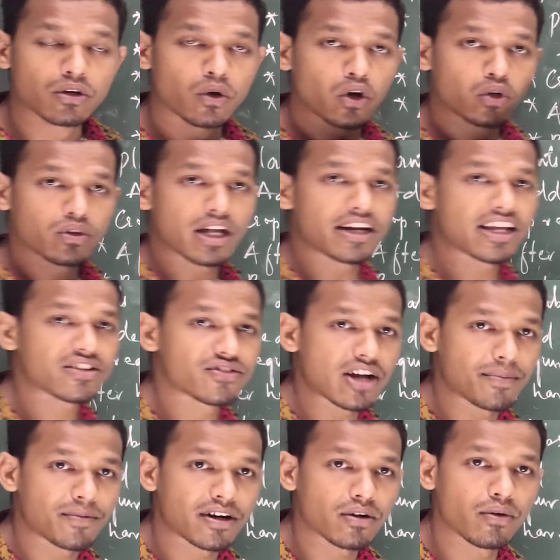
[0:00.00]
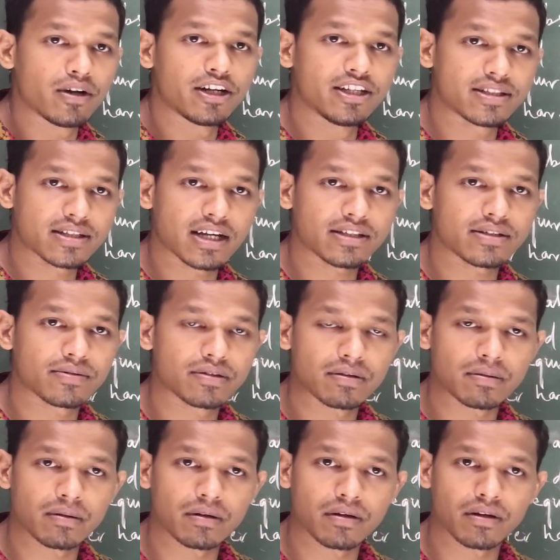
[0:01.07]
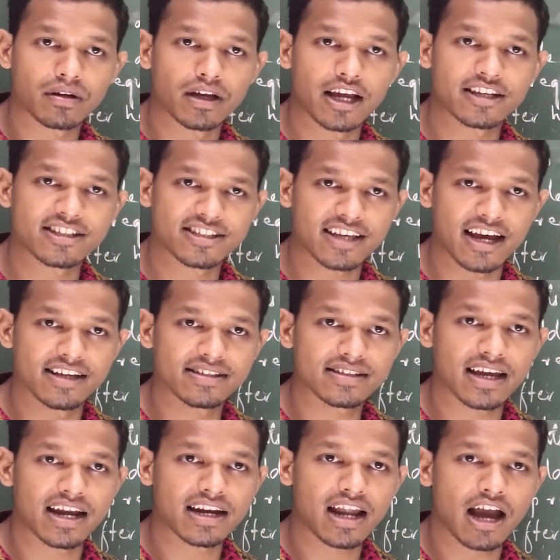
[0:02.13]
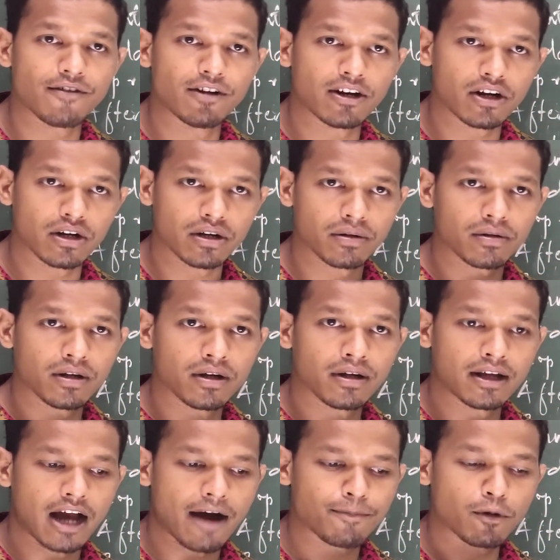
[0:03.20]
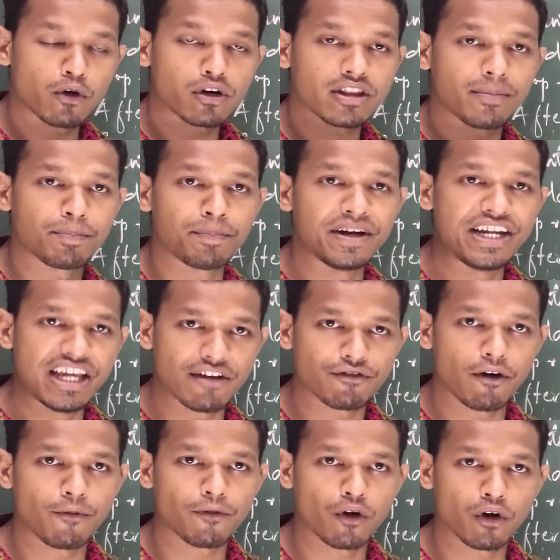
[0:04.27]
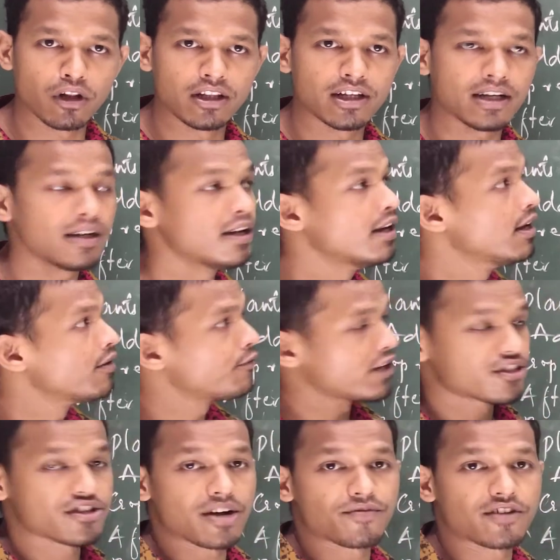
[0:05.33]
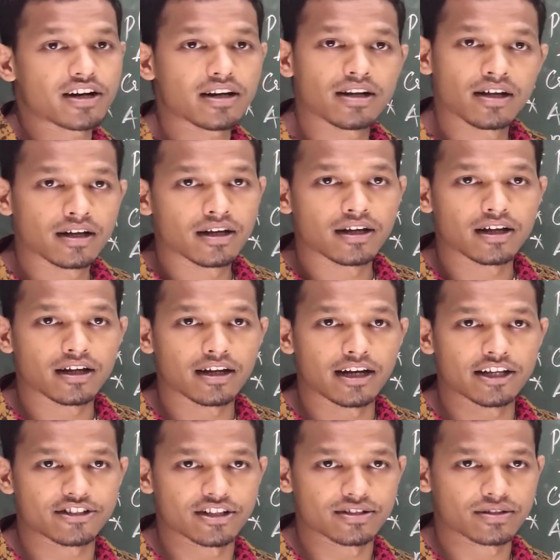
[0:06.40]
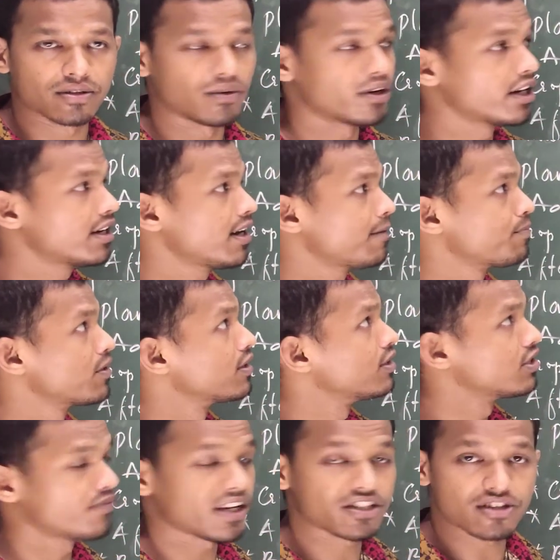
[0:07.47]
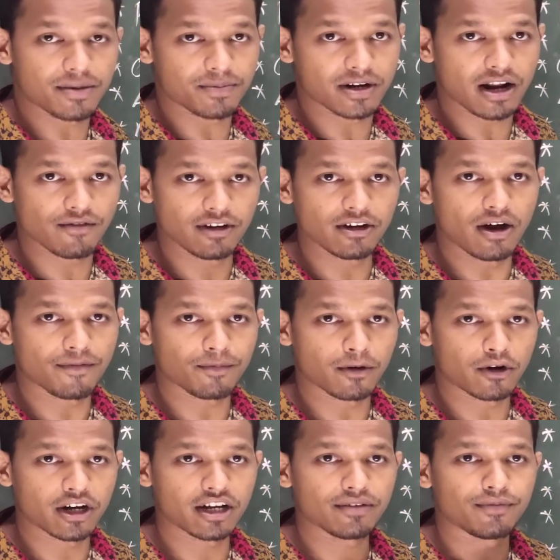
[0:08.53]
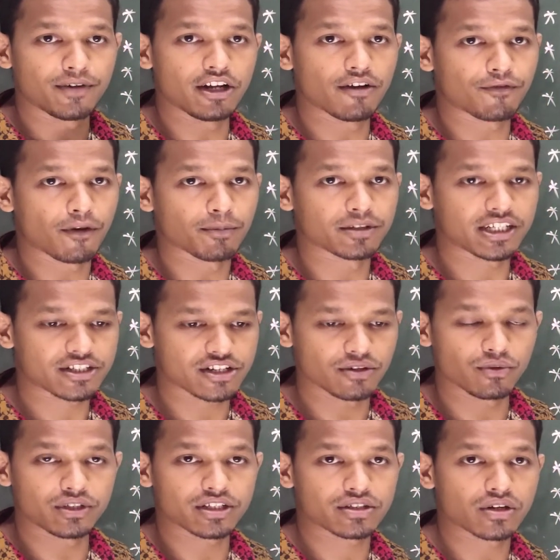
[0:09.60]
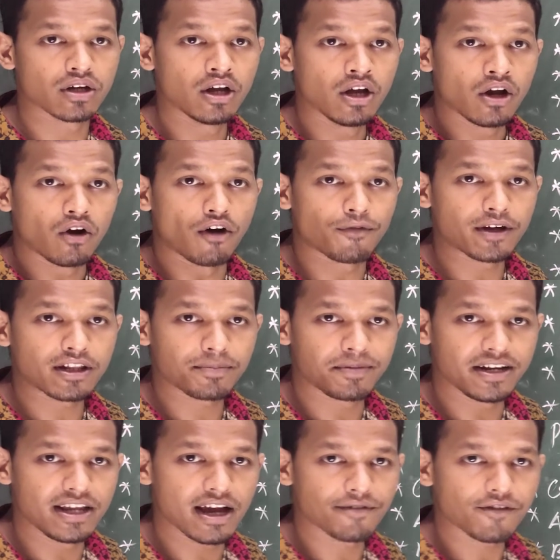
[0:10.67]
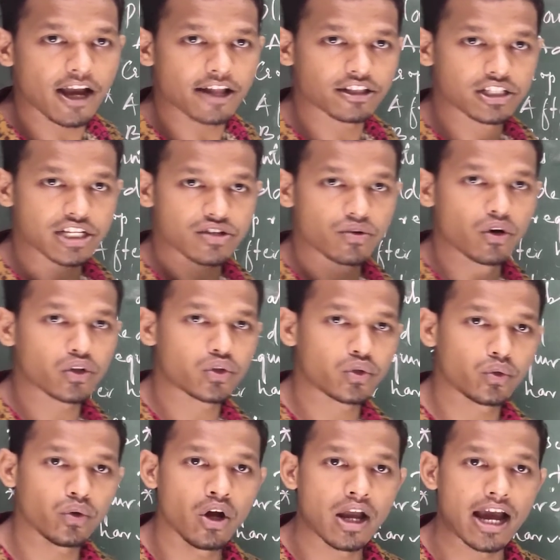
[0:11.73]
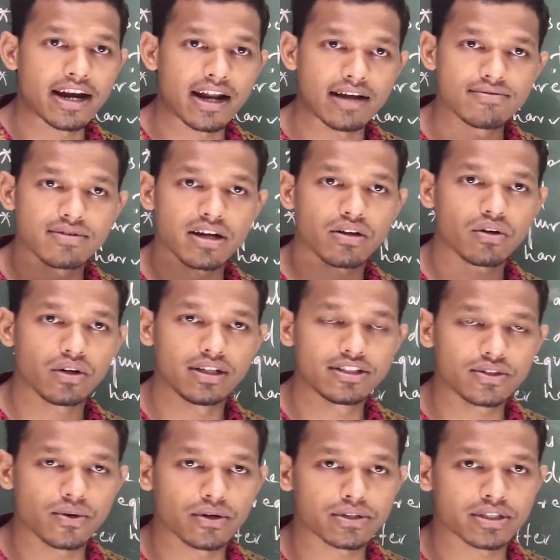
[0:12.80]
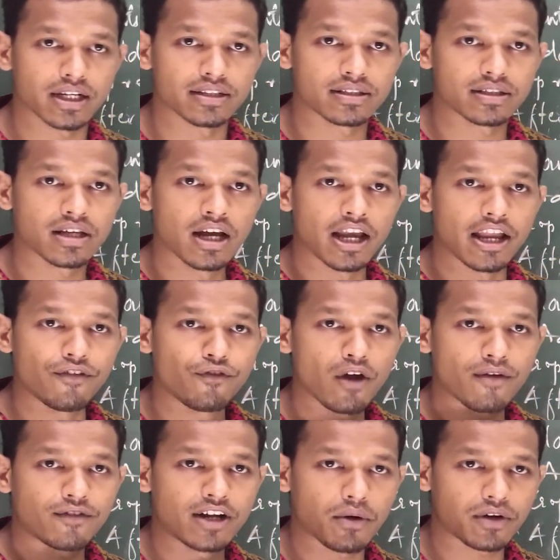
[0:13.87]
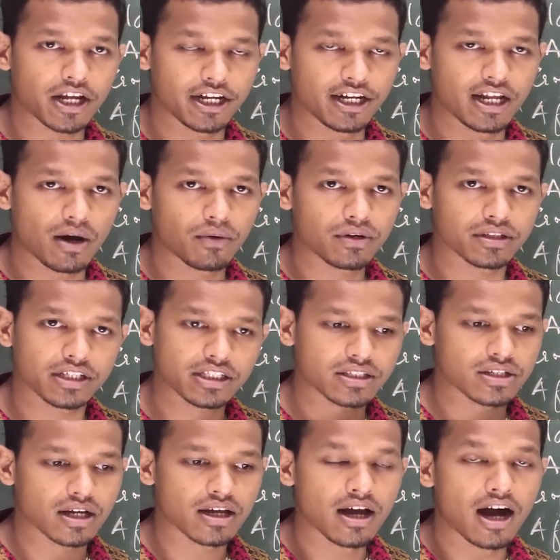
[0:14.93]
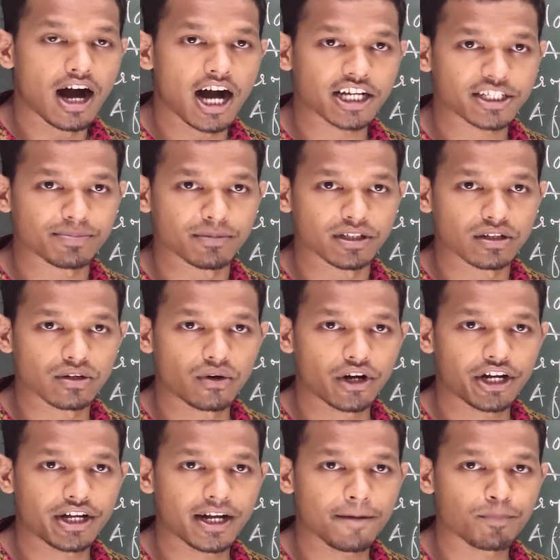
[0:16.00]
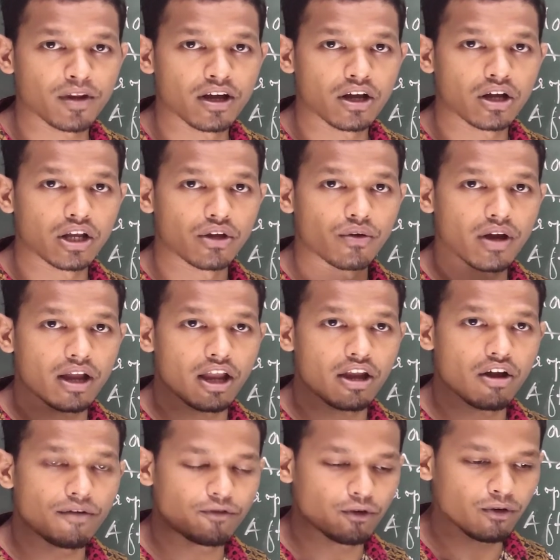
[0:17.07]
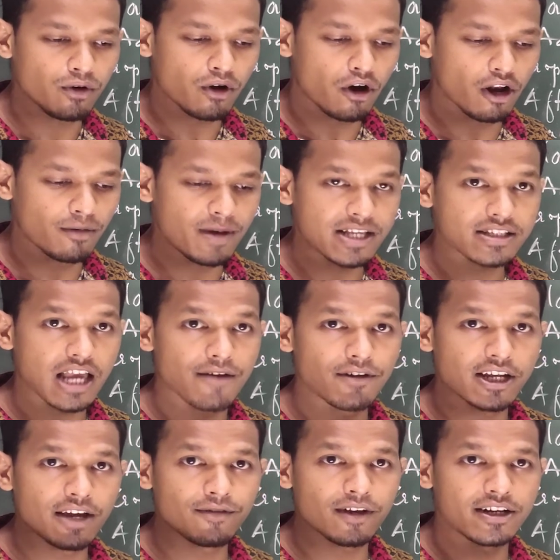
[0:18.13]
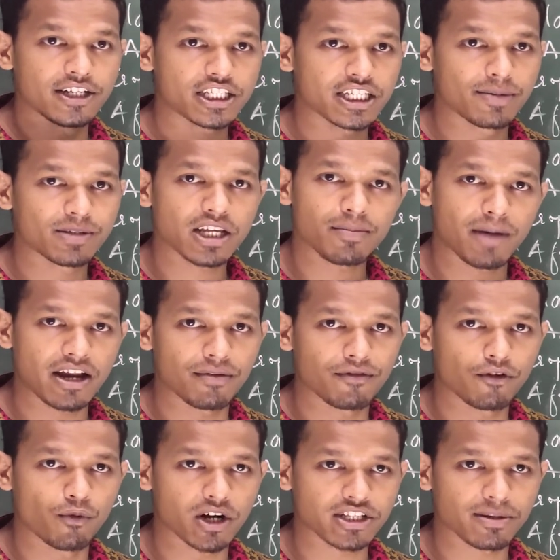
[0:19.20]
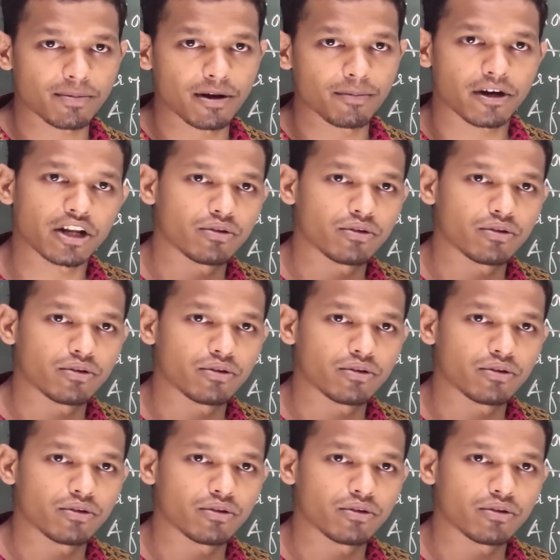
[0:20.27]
go to the next chapter. We will discuss exercise, and I will upload the PDF of all the first chapter lessons. Got it now? This first chapter I will upload in PDF form. You just open PDF and just go through and answer each questions. If you have doubt, any doubt, just ask me. Got it now? You have to always, I will give in description my WhatsApp number.